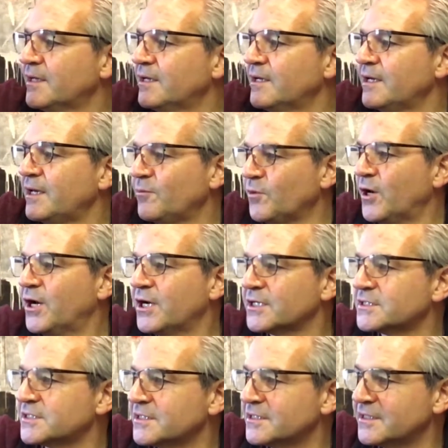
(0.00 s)
It
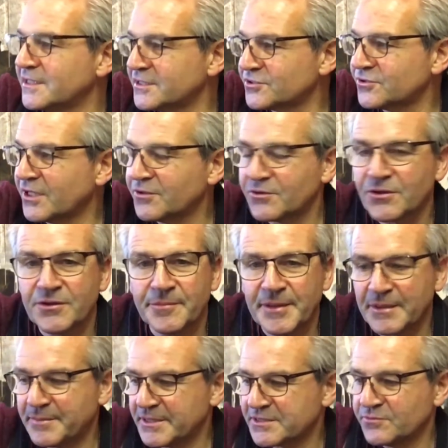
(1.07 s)
worked. It struggled on the big
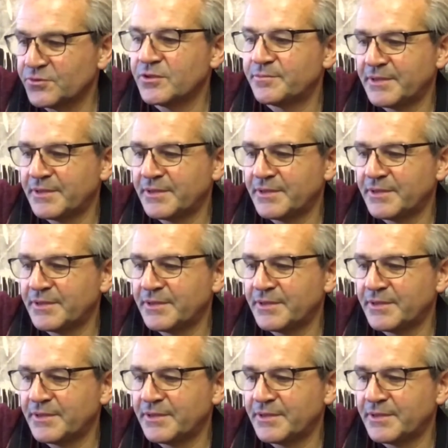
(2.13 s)
bits of wood,